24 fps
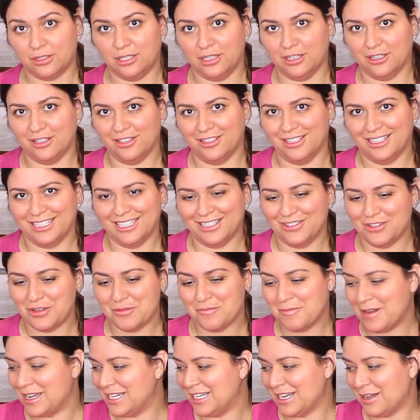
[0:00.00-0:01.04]
to the,
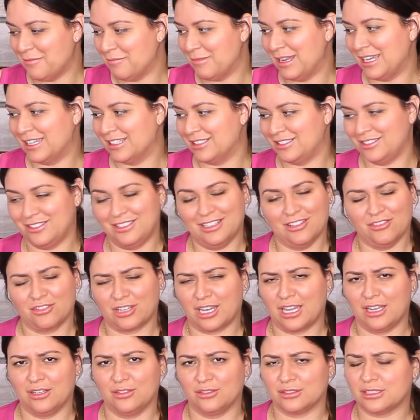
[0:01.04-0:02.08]
we might not make it to the
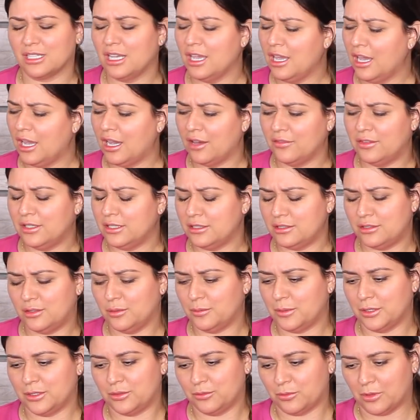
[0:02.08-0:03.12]
other candles. Now, this is
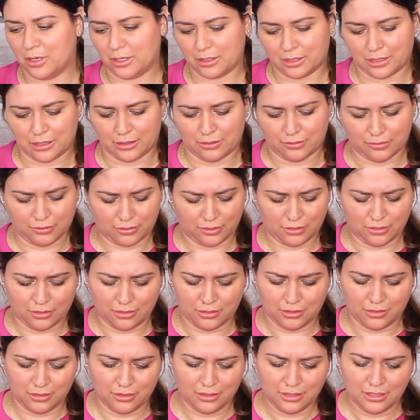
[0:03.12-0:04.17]
too much work now.
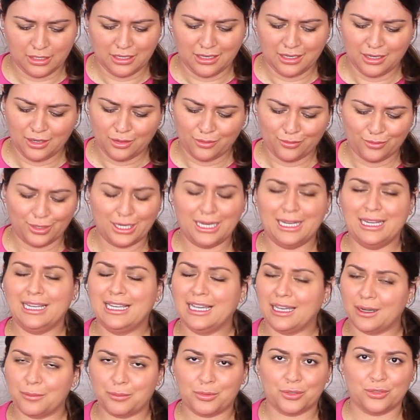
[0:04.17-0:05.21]
Girl, we
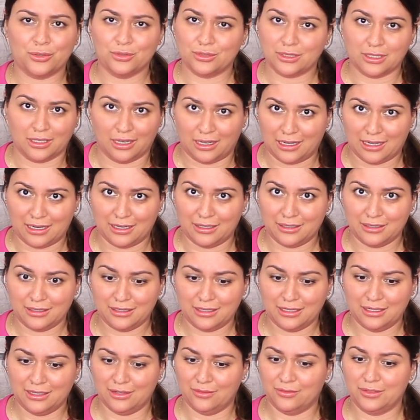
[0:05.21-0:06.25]
gotta produce a lot.
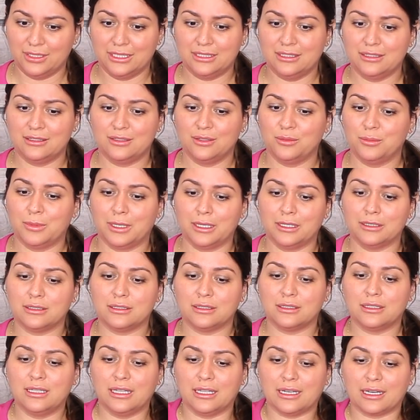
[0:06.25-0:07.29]
And if it's too
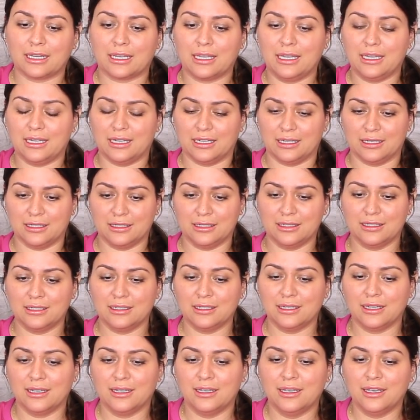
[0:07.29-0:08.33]
much, then I can't.
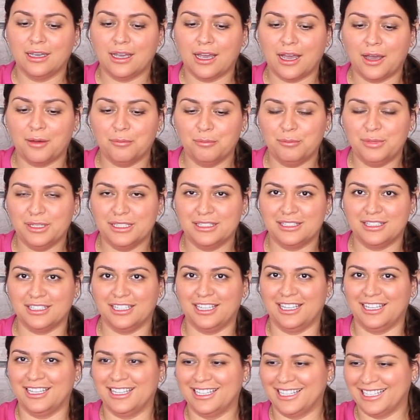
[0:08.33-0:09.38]
I'm
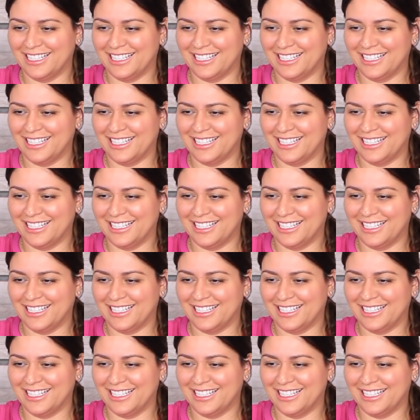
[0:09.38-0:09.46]
busy.